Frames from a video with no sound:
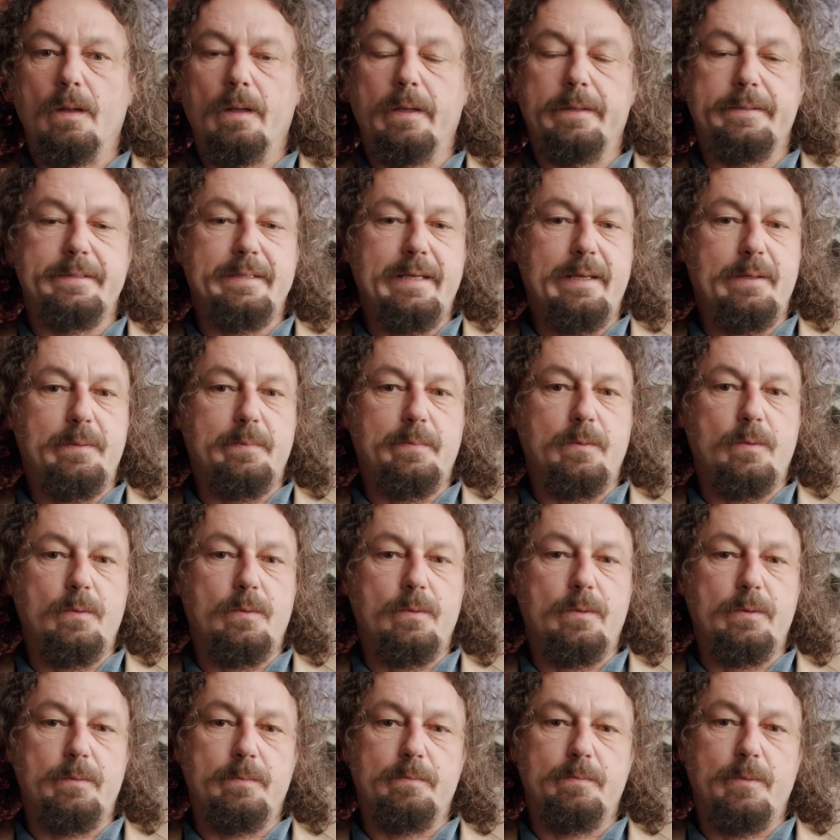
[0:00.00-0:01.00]

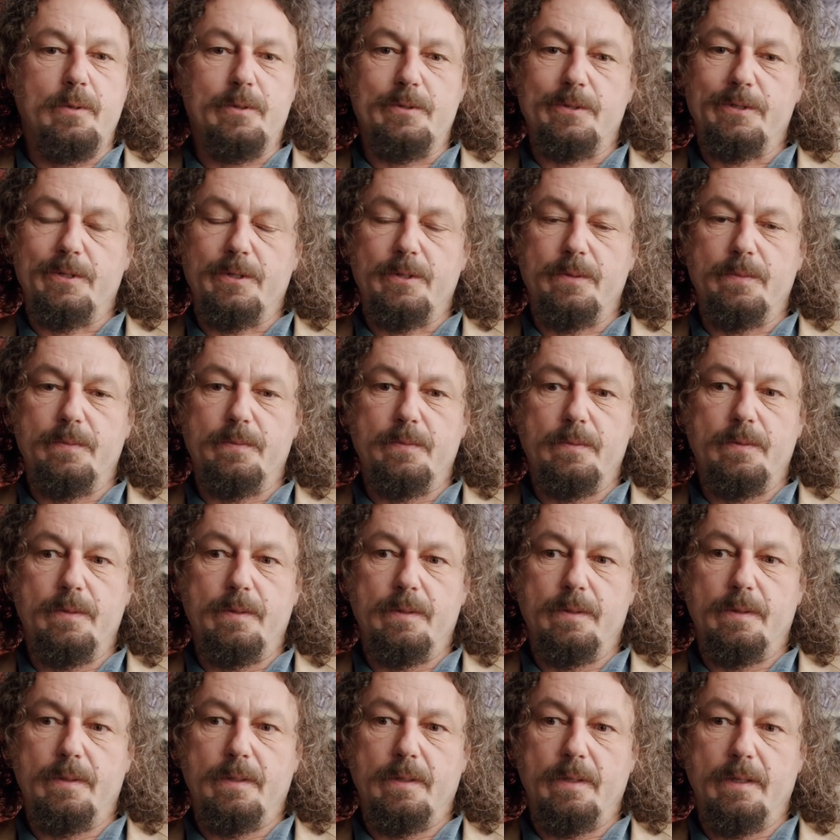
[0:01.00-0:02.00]
Southbourne, Boscombe,
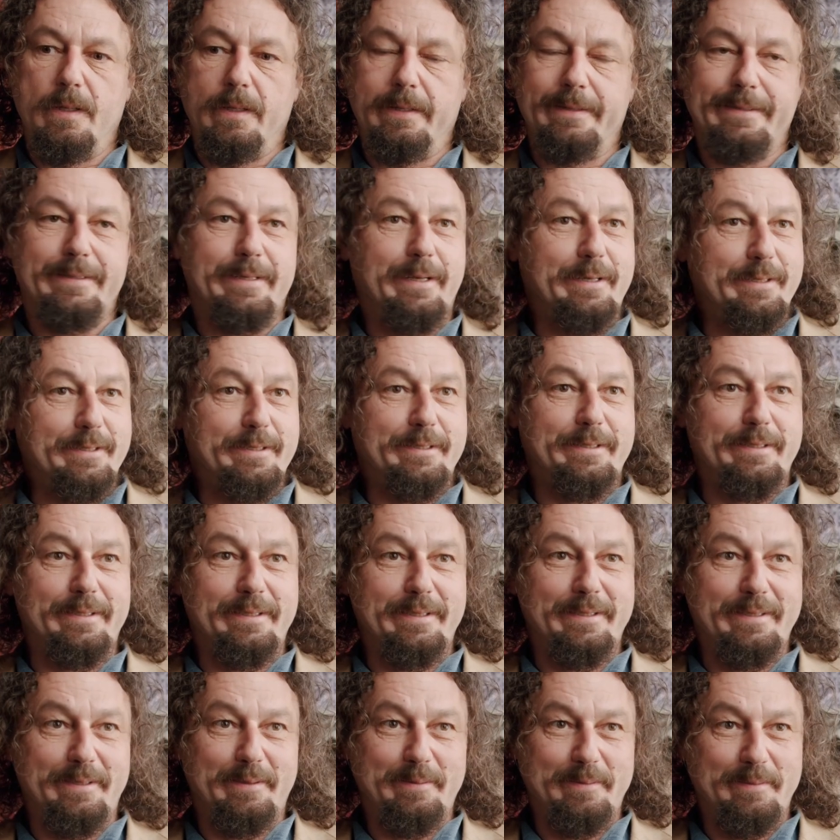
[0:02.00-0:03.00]

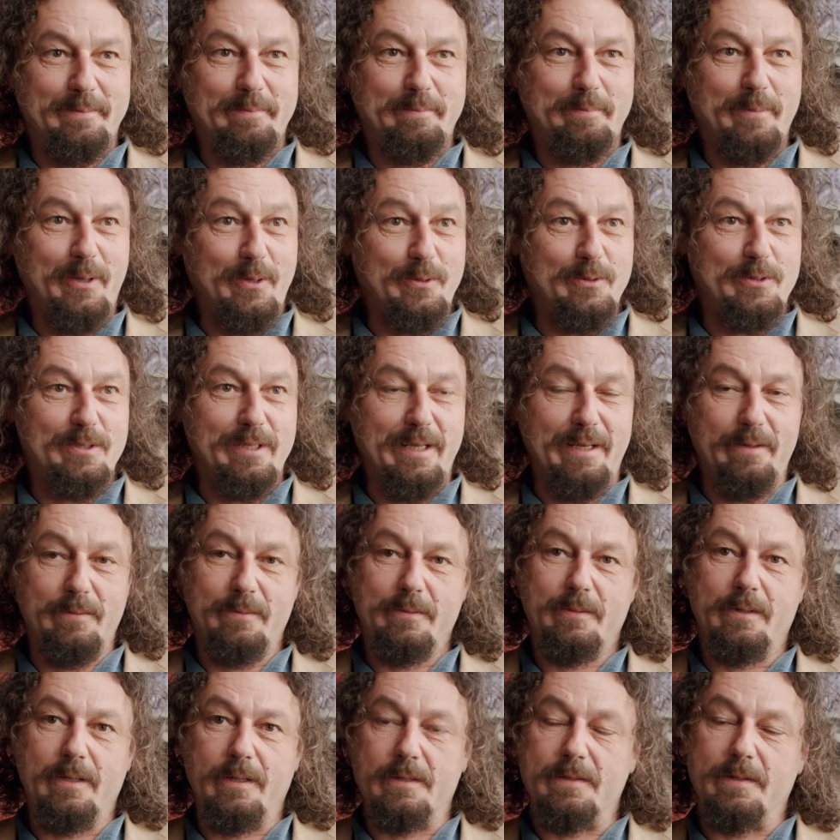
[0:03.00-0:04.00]
Tuckton, Pokesdown.
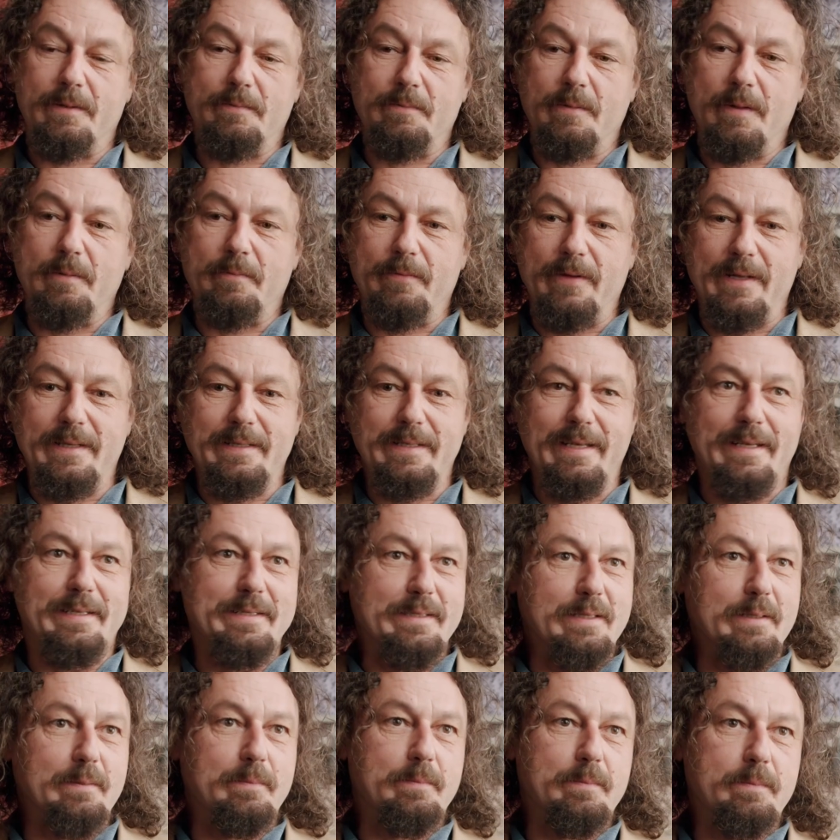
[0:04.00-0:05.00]
It's a
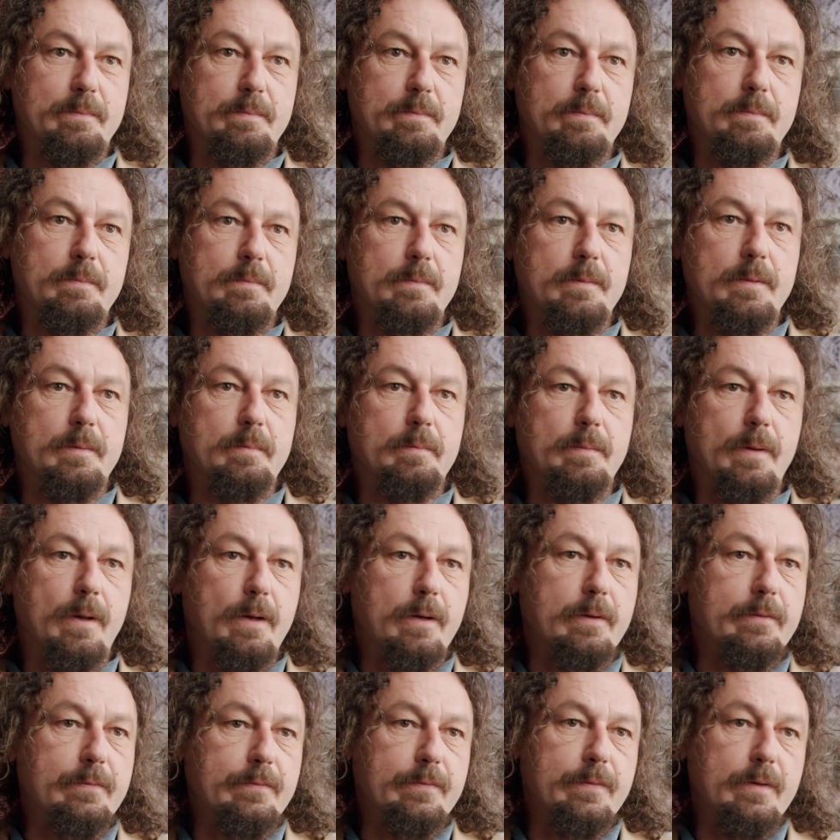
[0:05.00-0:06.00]
fantastic
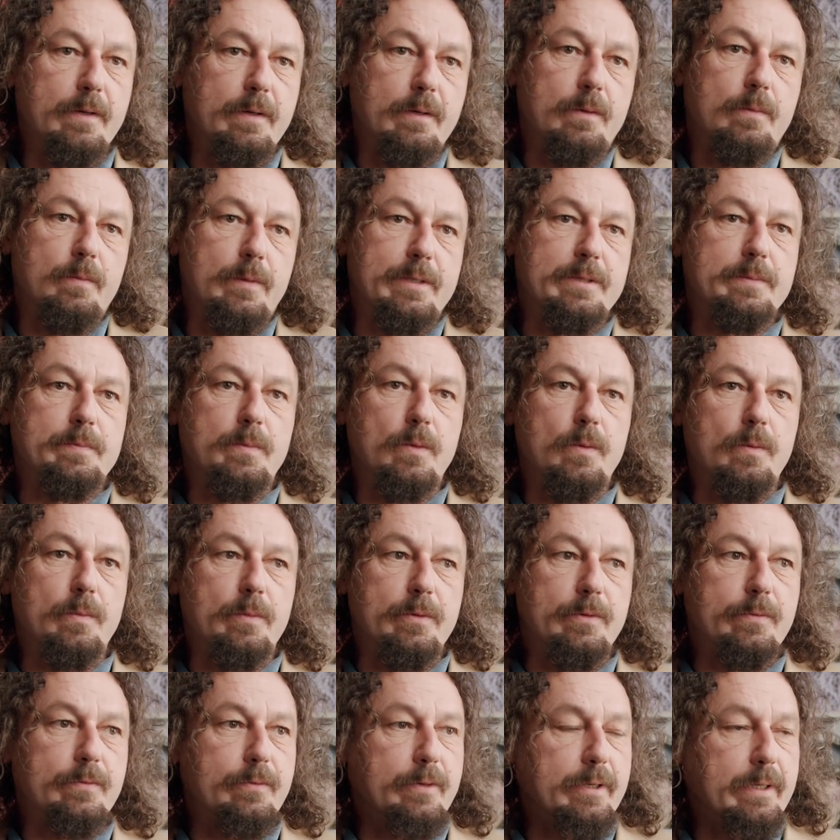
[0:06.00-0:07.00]
part of West
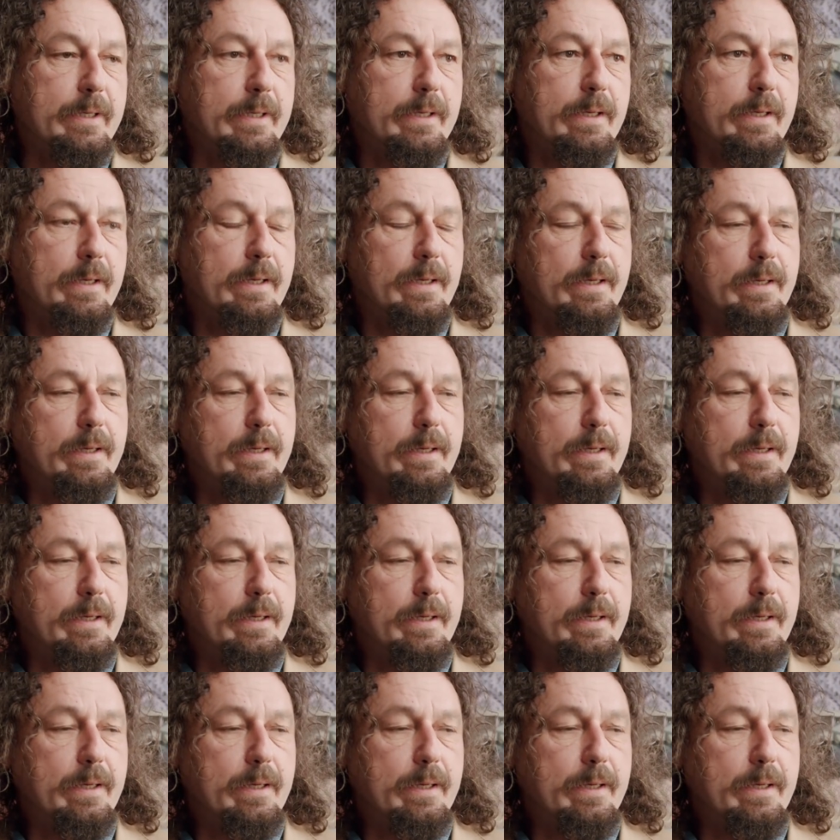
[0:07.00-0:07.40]
Bournemouth, really.